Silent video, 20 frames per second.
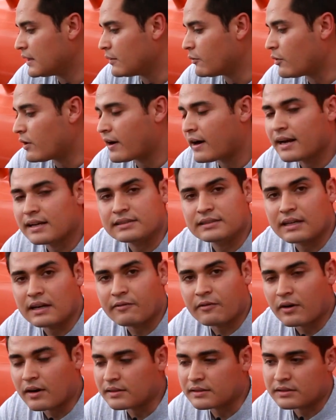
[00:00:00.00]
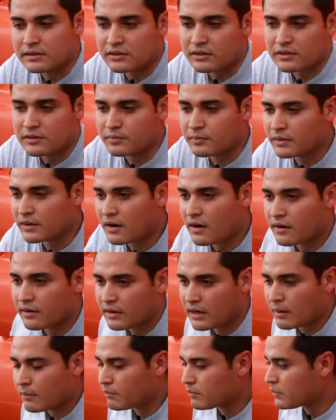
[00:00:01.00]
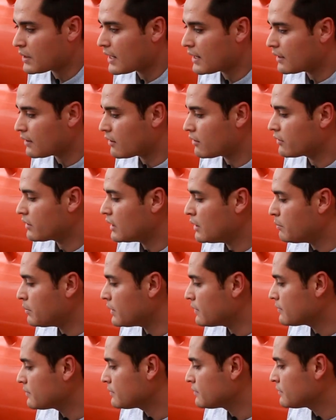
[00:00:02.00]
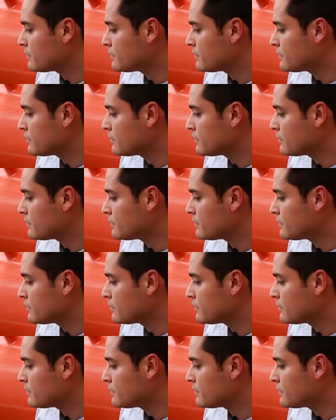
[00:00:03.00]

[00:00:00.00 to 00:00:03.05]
Whereas the FRS is just the car that I'm planning on keeping.